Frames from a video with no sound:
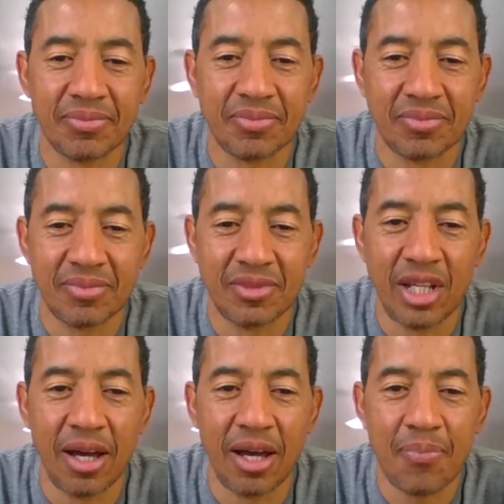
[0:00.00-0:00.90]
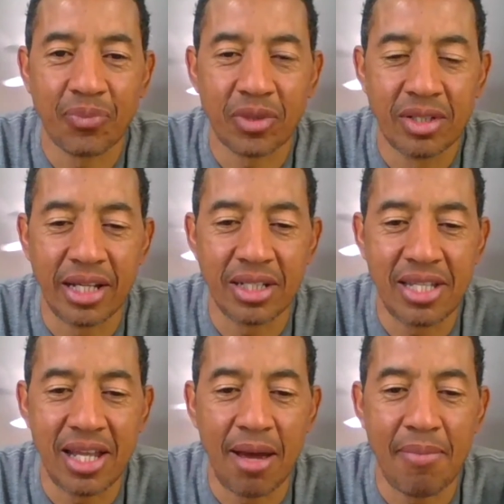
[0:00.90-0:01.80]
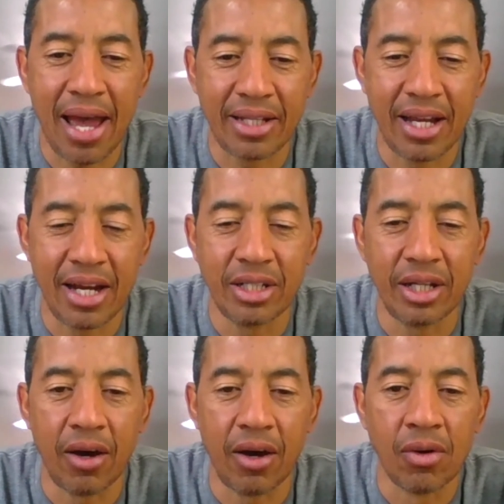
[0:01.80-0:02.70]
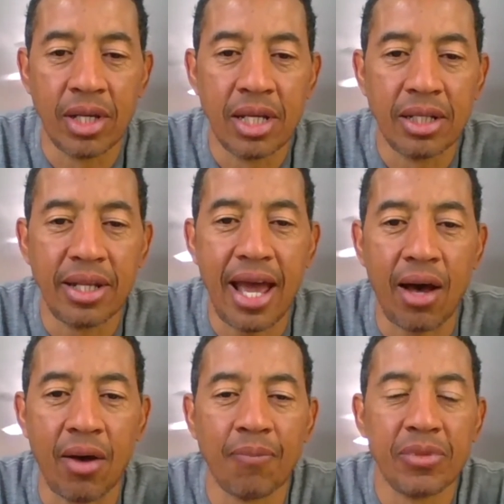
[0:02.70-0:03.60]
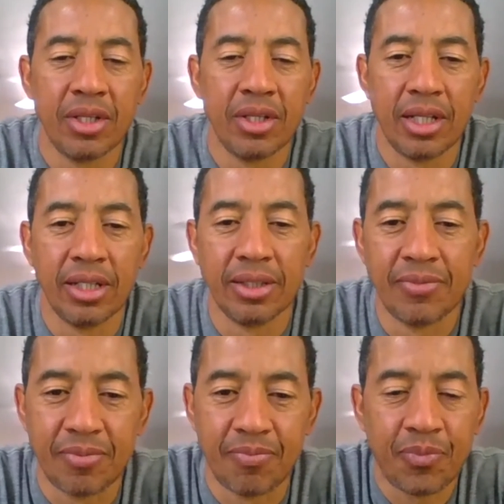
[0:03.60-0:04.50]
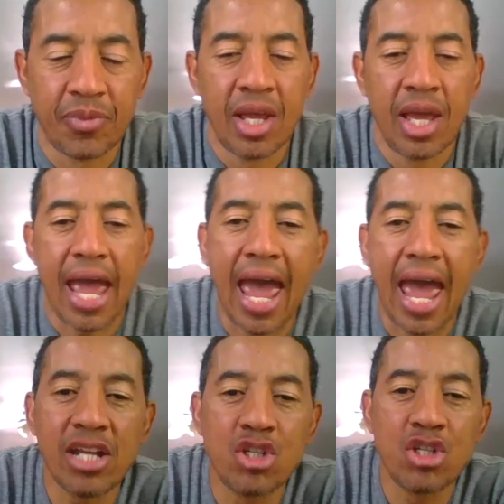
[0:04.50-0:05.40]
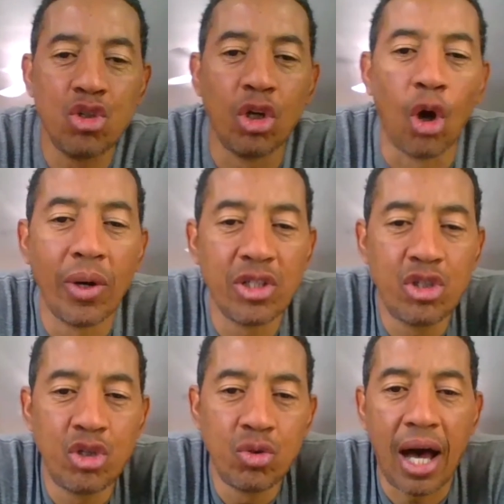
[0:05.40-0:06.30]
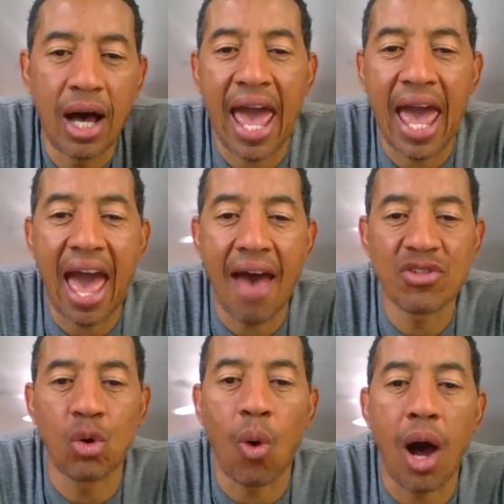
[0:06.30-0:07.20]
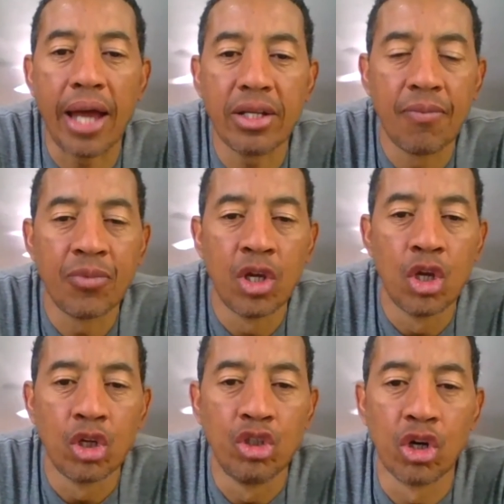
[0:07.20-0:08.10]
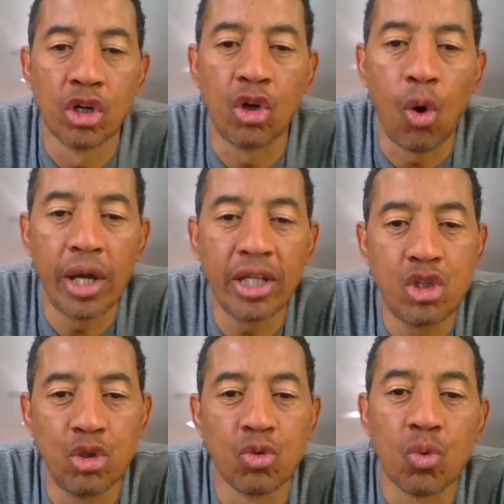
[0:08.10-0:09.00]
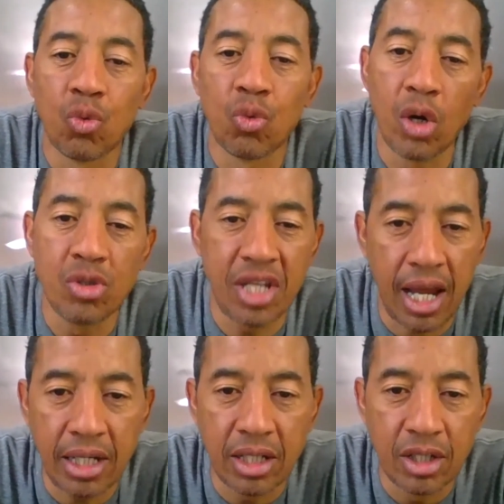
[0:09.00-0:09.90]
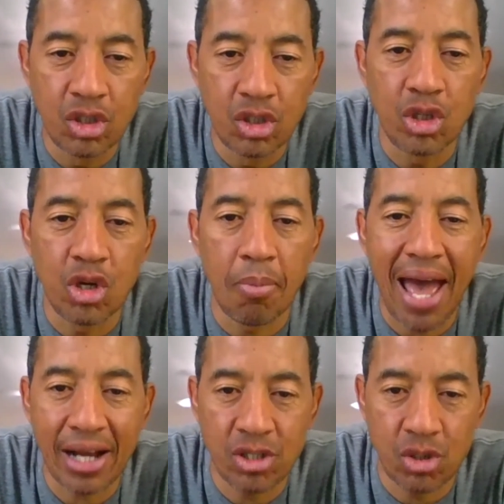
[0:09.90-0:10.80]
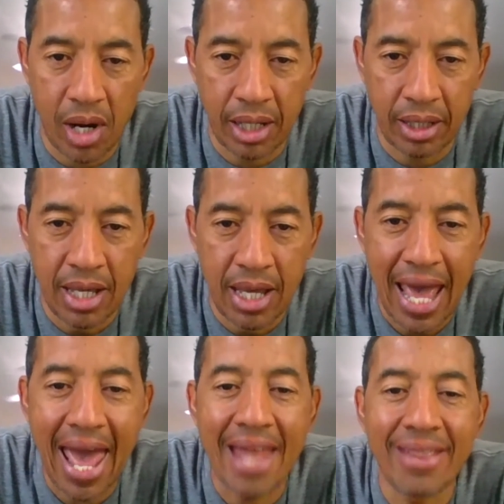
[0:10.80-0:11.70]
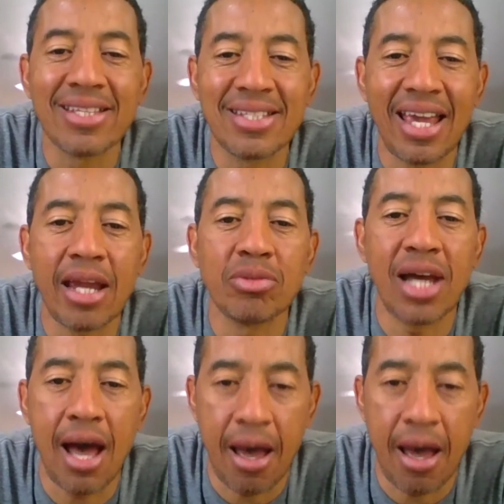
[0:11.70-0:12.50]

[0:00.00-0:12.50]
Yep. Take a step back. There you go. Now, as you go into a half squat, you're going to rotate to your backswing at the same time.